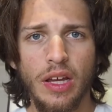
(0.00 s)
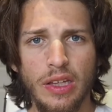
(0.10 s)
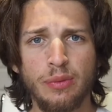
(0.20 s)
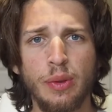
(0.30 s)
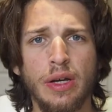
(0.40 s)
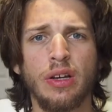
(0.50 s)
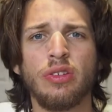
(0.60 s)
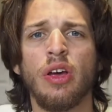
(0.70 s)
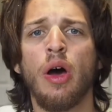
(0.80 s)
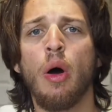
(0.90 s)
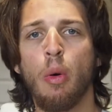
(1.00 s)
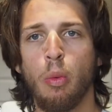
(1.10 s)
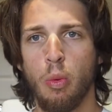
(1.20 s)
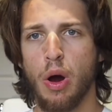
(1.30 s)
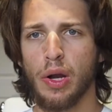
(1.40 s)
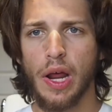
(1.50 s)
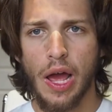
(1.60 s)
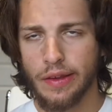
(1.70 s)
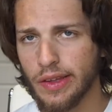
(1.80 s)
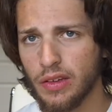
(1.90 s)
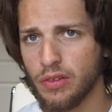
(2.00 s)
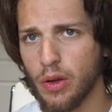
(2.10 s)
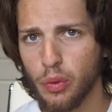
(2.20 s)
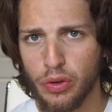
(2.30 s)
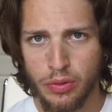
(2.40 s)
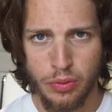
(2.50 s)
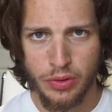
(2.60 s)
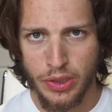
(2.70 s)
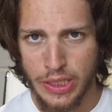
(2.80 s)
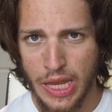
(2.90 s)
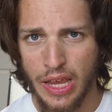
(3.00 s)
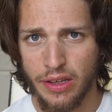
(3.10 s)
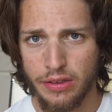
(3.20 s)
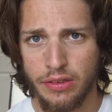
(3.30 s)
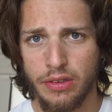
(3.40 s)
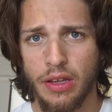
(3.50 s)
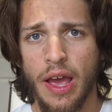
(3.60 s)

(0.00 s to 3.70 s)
It's because, one, I didn't know this was the case.